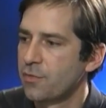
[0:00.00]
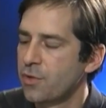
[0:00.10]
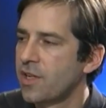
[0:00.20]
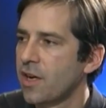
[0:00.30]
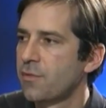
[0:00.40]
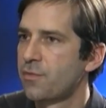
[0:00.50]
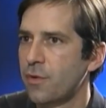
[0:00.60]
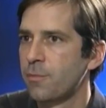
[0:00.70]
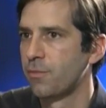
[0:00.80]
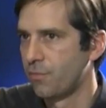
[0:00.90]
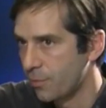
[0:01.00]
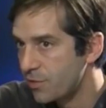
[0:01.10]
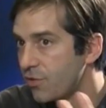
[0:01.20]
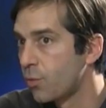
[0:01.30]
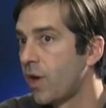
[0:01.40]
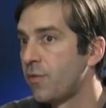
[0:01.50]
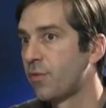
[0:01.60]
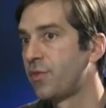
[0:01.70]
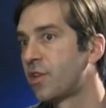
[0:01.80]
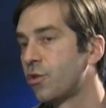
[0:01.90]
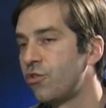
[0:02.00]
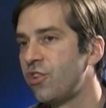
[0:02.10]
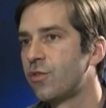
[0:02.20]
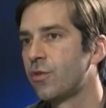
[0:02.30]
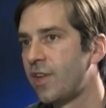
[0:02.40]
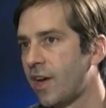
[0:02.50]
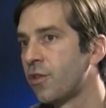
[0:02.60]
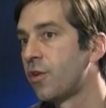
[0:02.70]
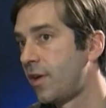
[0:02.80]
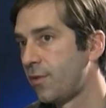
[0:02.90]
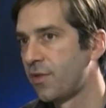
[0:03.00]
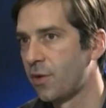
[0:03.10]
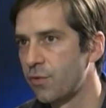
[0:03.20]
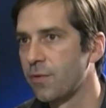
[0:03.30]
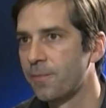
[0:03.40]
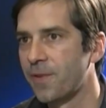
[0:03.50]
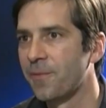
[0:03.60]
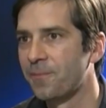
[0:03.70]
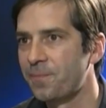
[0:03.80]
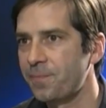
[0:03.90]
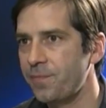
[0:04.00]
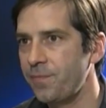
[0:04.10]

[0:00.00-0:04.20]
in Africa from this wave of technology, so they are not left out. Yeah.